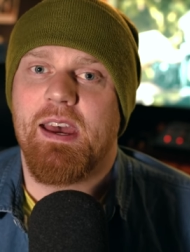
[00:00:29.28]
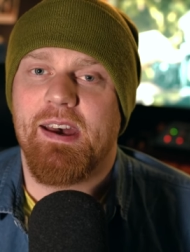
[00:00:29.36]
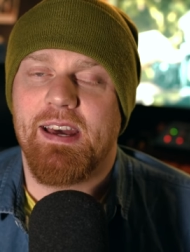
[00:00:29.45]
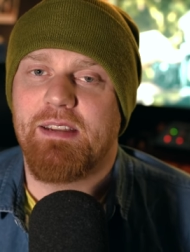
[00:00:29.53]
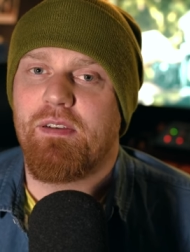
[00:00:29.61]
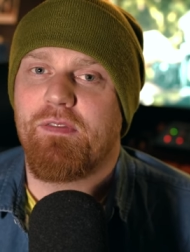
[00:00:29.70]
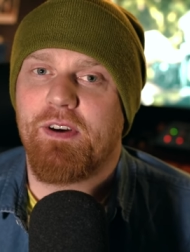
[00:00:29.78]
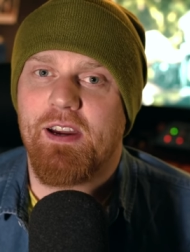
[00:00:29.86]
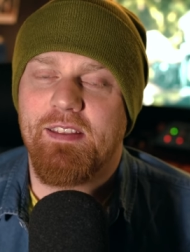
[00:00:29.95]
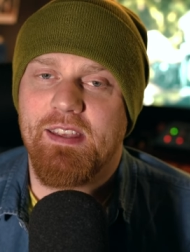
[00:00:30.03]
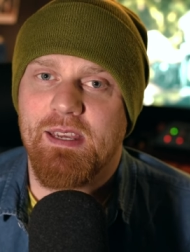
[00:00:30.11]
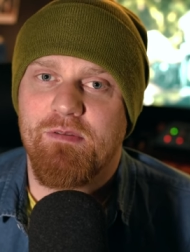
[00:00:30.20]
Uh, and if you
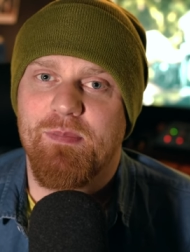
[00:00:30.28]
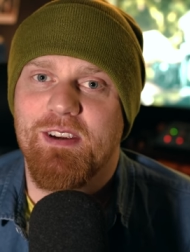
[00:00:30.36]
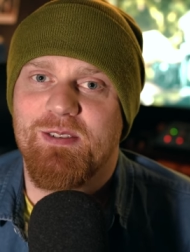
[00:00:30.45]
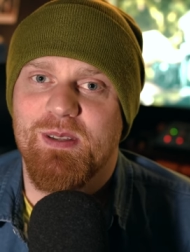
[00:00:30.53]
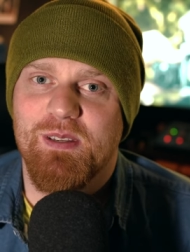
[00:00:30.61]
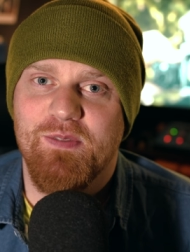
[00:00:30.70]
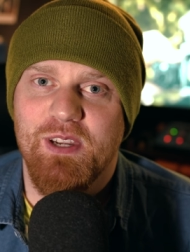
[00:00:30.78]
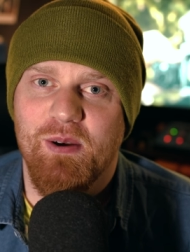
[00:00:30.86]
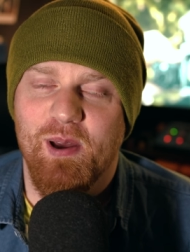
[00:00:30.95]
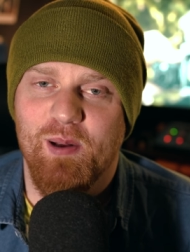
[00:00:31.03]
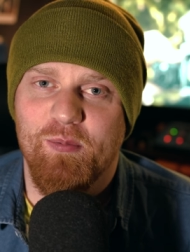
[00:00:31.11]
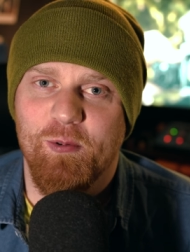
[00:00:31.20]
find the information in this video
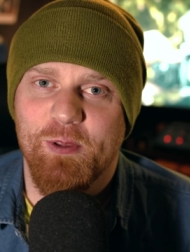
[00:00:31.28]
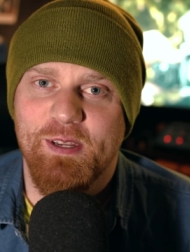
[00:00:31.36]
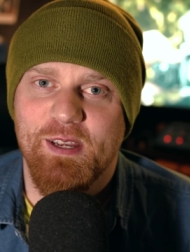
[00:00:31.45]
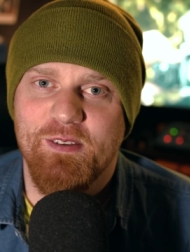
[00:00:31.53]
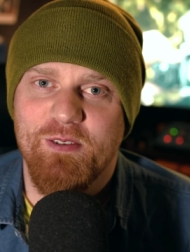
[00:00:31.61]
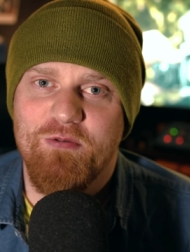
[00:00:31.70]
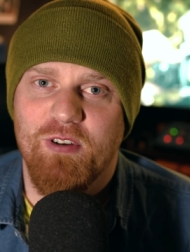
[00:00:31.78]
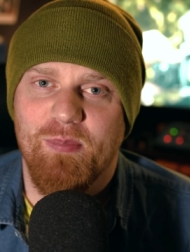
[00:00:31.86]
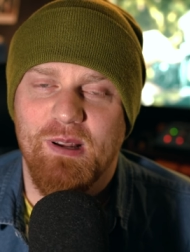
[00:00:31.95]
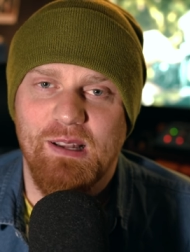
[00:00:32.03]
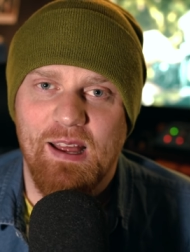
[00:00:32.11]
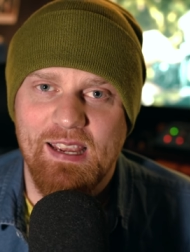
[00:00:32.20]
helpful, then uh, do drop
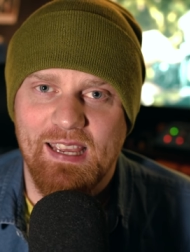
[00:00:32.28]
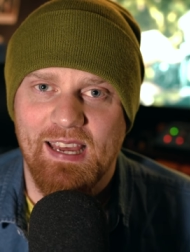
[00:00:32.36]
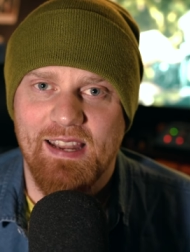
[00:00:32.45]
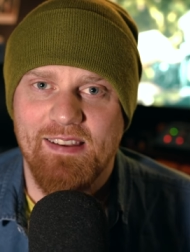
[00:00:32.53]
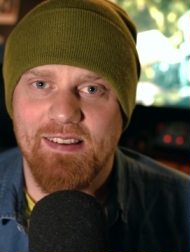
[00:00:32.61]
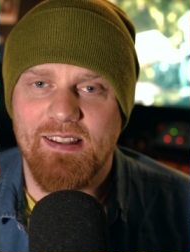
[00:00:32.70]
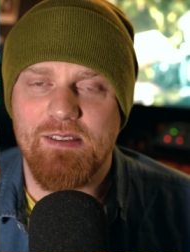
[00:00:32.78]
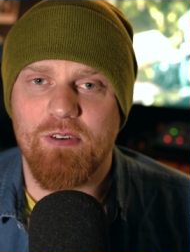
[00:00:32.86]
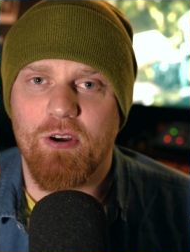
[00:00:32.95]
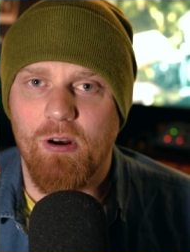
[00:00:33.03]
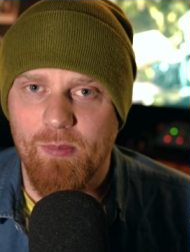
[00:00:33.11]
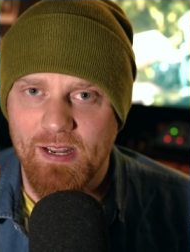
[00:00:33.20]
a like and leave a
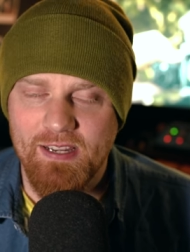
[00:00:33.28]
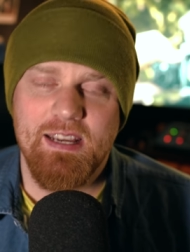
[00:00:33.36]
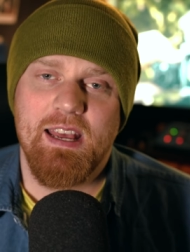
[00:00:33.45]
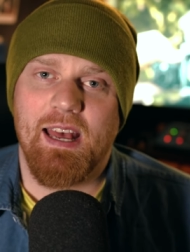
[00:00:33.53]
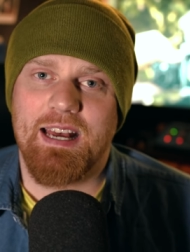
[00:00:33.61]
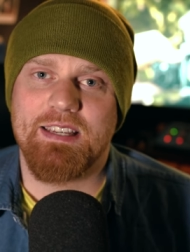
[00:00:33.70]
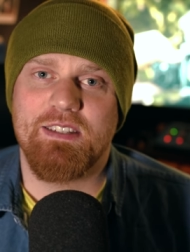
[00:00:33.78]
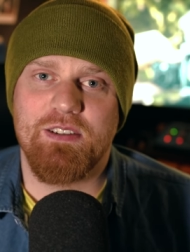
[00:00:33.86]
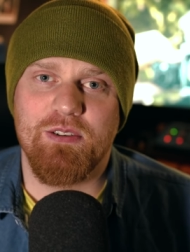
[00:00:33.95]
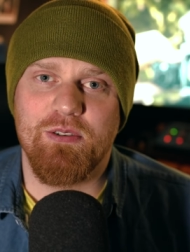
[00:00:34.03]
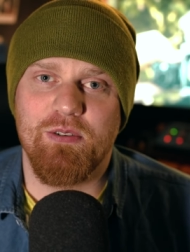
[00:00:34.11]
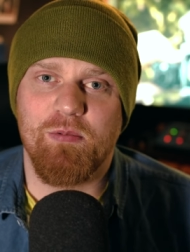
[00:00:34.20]
comment as
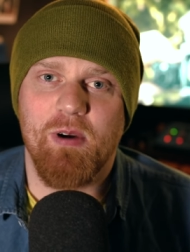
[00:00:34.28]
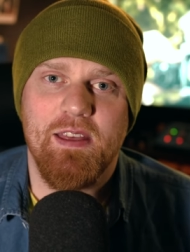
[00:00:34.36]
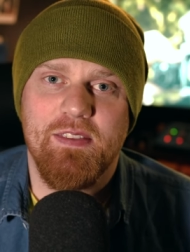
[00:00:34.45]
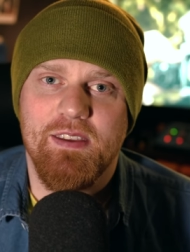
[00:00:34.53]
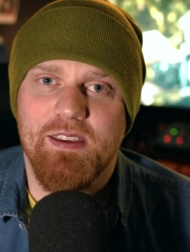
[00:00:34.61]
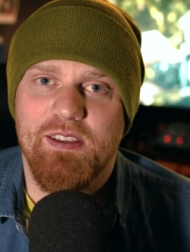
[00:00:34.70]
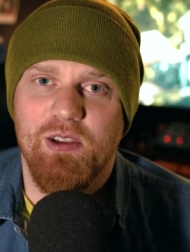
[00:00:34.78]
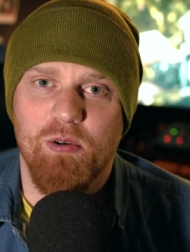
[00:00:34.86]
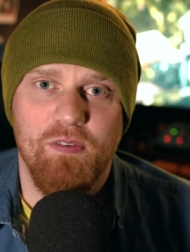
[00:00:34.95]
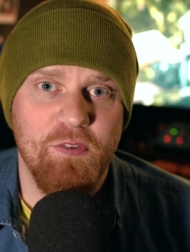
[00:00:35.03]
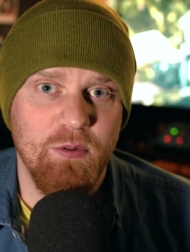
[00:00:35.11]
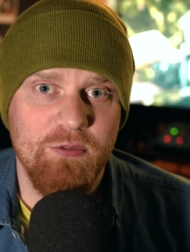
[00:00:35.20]
to whether you're
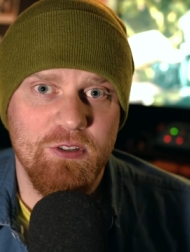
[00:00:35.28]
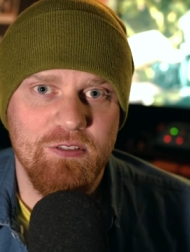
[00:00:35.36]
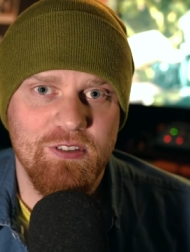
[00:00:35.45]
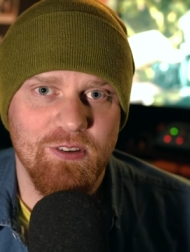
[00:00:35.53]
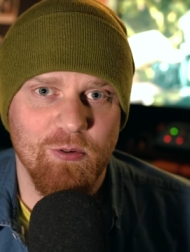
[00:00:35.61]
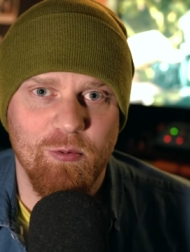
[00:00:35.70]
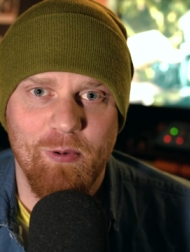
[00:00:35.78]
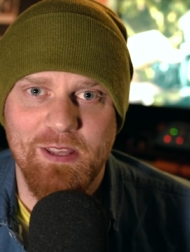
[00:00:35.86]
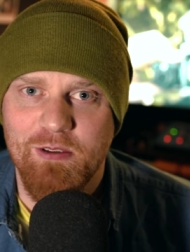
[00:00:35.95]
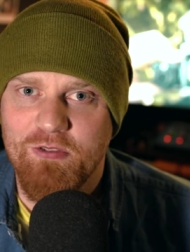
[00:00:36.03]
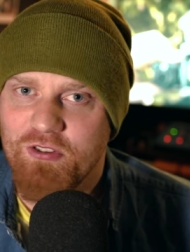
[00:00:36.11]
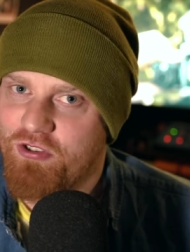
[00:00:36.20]
a film shooter or
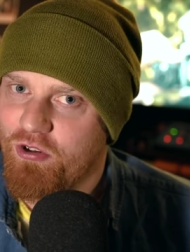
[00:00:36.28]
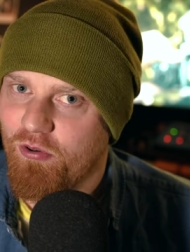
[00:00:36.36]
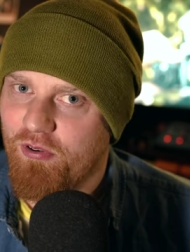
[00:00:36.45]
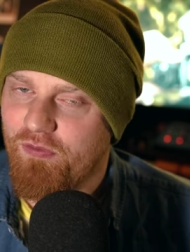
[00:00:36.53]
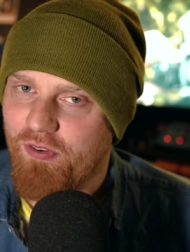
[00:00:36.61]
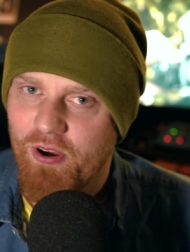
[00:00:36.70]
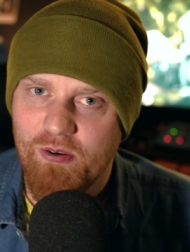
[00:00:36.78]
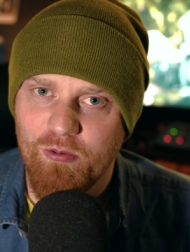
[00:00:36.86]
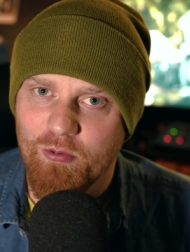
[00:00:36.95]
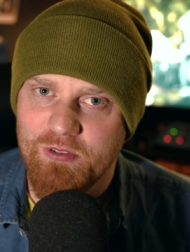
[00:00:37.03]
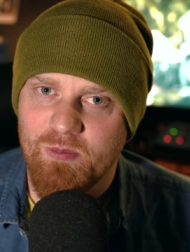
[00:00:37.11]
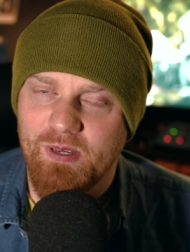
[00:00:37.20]
whether you just shoot on your phone
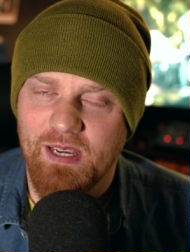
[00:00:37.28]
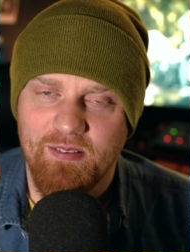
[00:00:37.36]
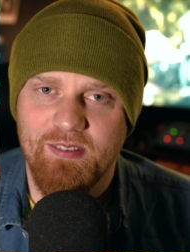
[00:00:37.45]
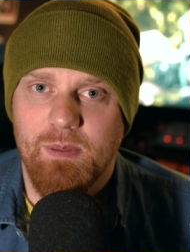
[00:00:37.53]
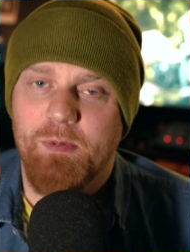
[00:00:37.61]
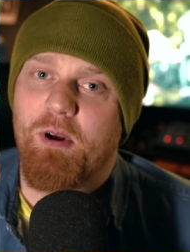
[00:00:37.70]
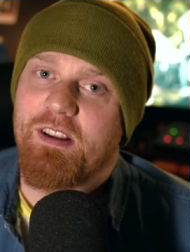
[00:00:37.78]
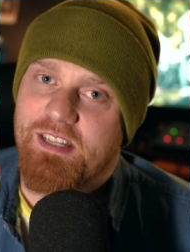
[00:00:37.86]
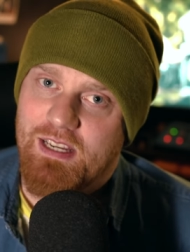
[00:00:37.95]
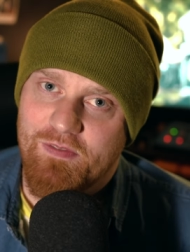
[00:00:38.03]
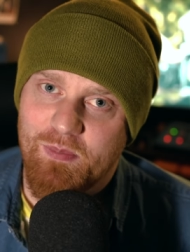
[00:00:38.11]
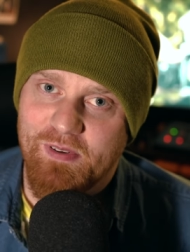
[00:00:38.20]
or something else. It'd be great to
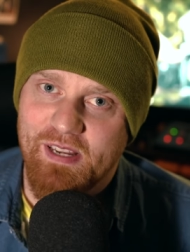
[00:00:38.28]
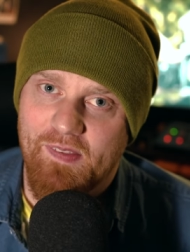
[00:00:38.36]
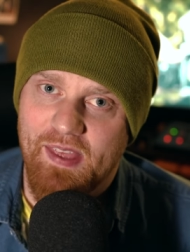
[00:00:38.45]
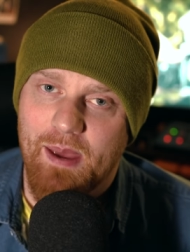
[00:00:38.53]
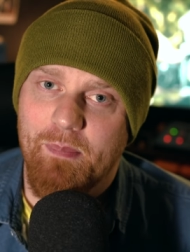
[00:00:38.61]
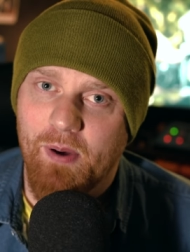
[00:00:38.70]
hear from you down there.